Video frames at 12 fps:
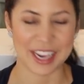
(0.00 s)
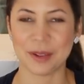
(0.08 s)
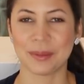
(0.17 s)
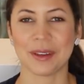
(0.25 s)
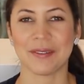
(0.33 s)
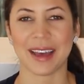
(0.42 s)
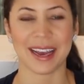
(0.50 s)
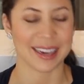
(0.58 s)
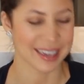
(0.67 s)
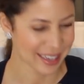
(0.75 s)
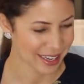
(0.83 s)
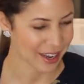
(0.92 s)
Can you believe
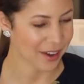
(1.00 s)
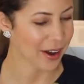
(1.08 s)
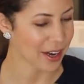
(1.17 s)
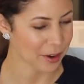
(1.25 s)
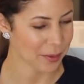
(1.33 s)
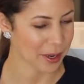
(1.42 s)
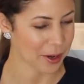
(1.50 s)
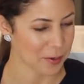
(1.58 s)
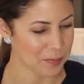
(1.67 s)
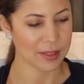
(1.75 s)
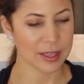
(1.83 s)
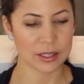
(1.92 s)
that? All right, here we
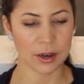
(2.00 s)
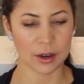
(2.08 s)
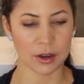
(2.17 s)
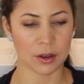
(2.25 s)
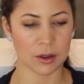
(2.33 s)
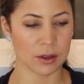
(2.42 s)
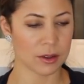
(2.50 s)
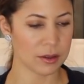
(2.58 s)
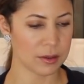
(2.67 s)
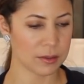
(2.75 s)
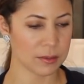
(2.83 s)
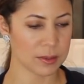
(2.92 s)
go. This
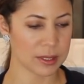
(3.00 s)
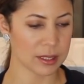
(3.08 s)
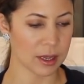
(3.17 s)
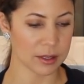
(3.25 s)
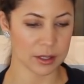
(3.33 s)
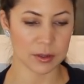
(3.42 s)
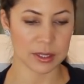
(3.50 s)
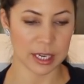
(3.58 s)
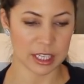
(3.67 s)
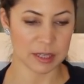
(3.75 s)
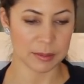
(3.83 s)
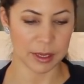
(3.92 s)
article was also
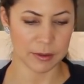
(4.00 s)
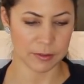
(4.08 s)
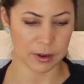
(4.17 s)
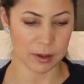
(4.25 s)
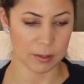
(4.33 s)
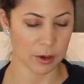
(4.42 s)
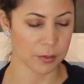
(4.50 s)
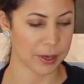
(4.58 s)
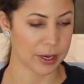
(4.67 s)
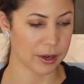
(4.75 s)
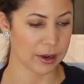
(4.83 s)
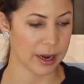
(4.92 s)
sent to me from a
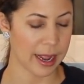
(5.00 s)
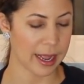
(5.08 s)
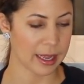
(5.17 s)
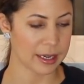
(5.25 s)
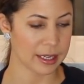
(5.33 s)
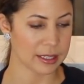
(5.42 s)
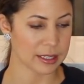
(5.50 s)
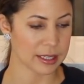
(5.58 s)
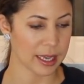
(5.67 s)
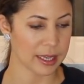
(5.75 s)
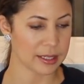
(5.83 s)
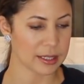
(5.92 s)
reader and it
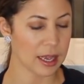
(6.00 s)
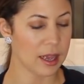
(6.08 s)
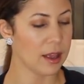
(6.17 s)
says,